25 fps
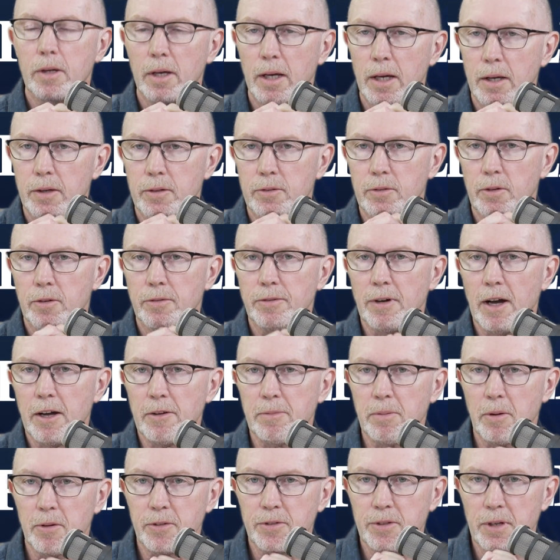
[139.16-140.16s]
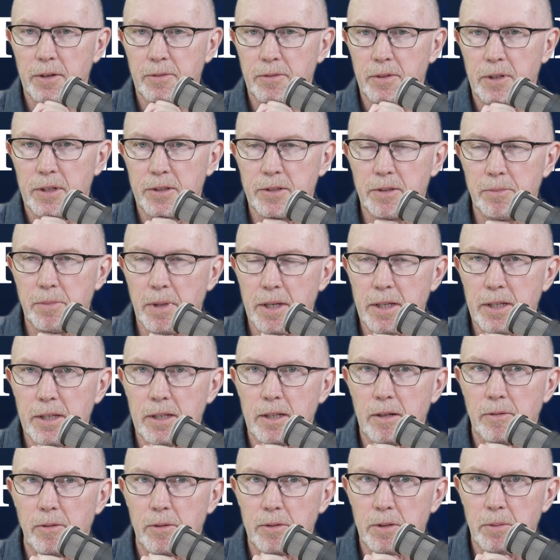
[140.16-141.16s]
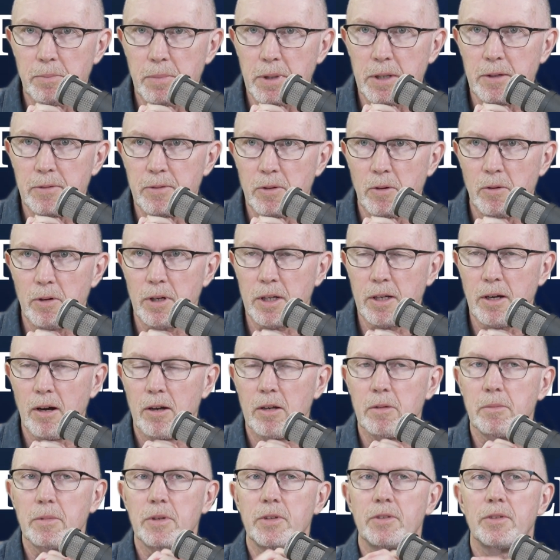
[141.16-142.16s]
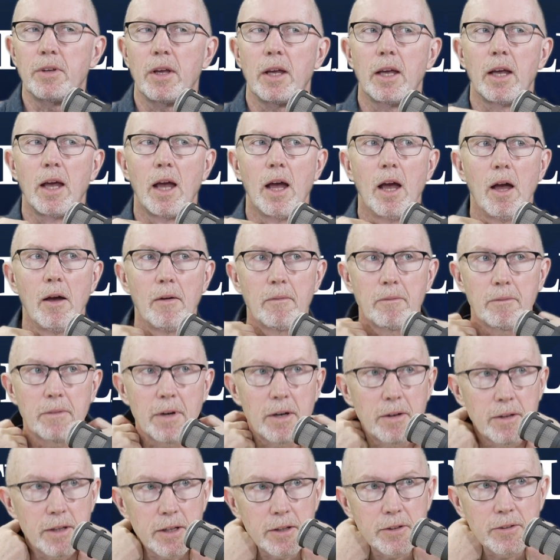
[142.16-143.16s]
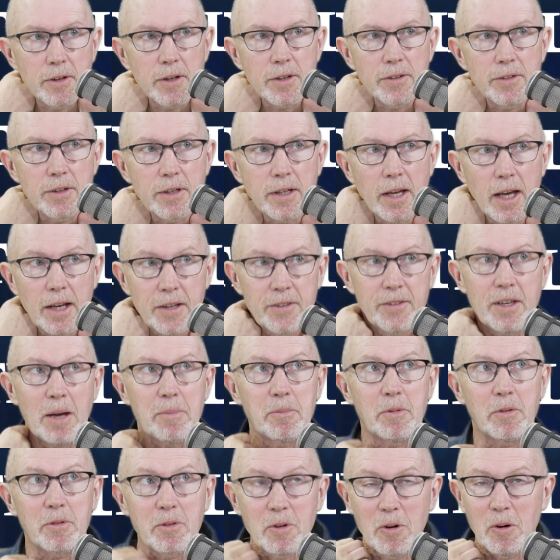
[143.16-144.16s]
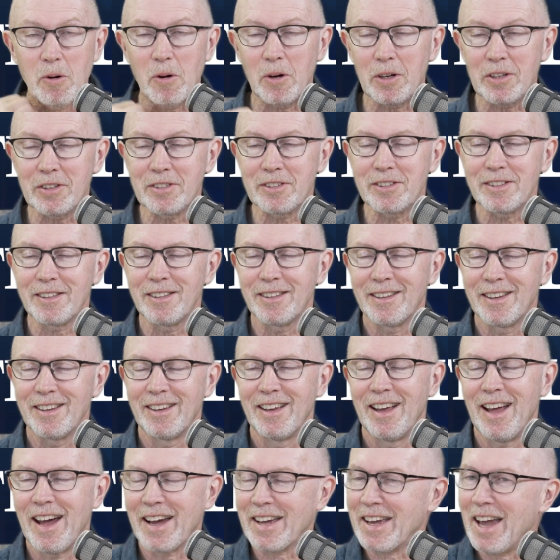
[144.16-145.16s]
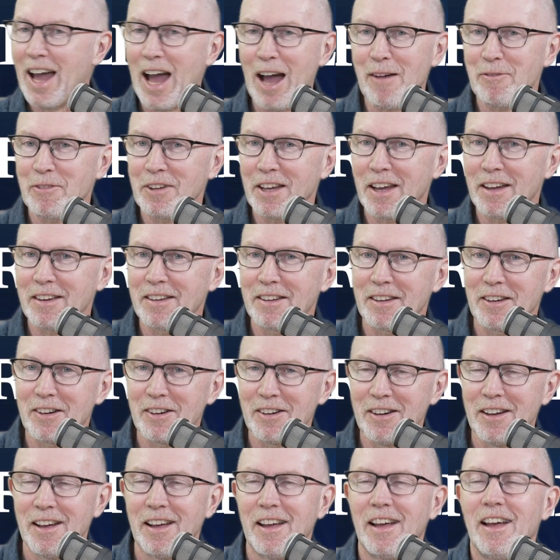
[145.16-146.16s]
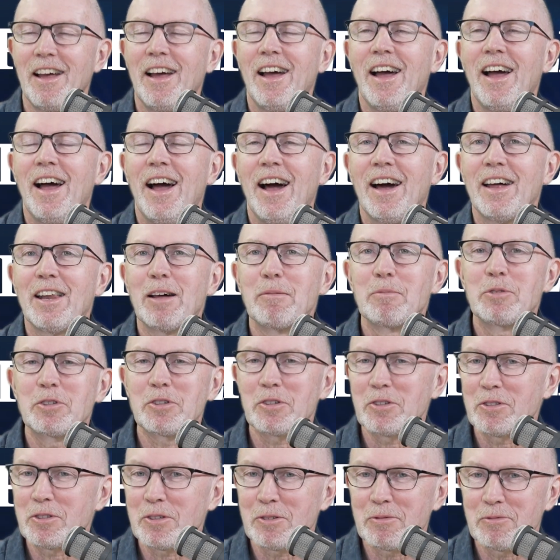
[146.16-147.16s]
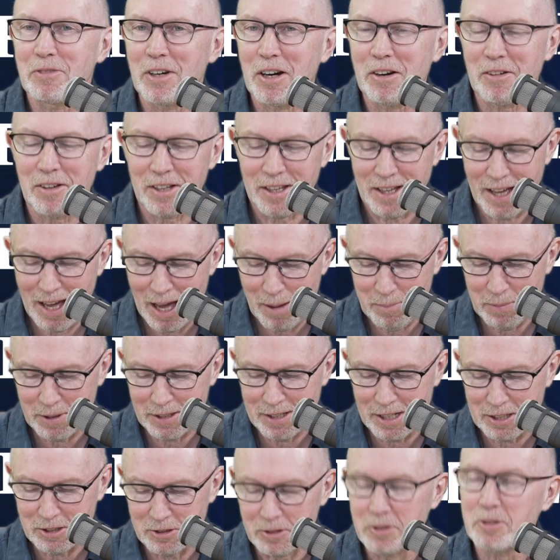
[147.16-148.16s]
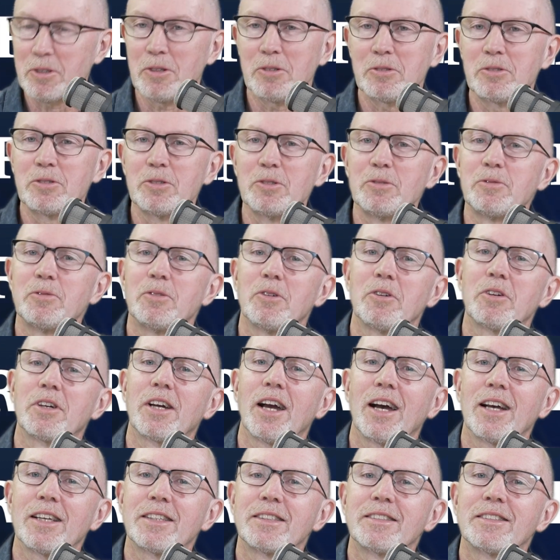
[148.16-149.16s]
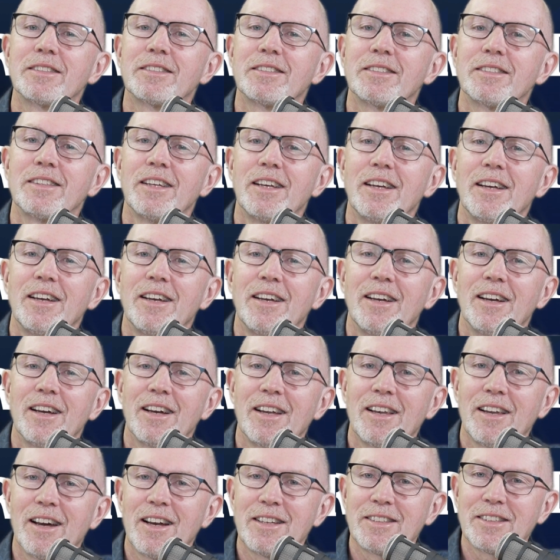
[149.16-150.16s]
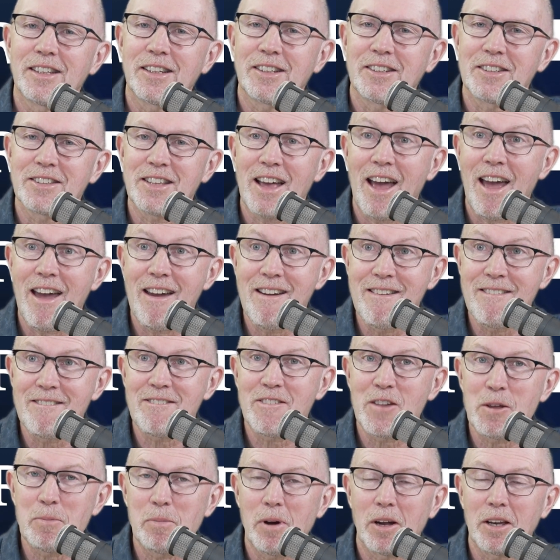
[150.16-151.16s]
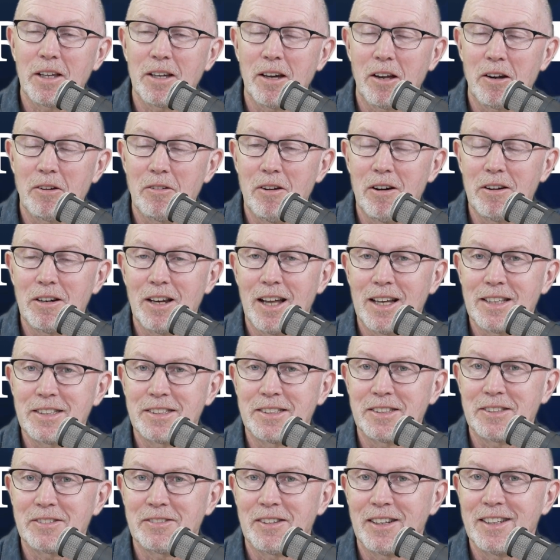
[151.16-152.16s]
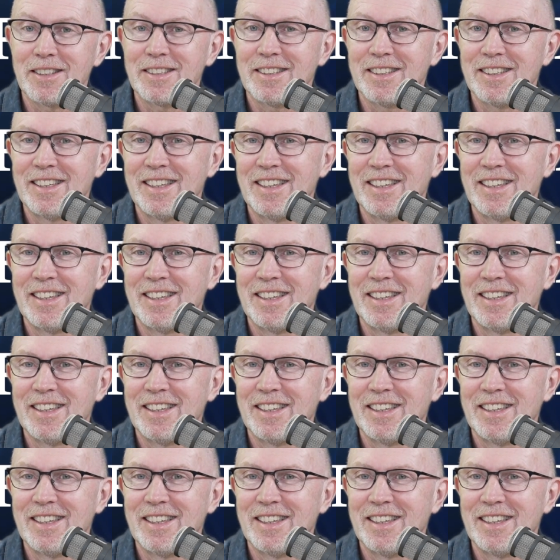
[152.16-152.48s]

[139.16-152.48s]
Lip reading: So 5.7 is the median of what the big four economists say. Very interesting. Except, of course, a caveat here, and I'm sure you're very happy that you don't do forecasts, Eliza, because everybody got it wrong last year, right?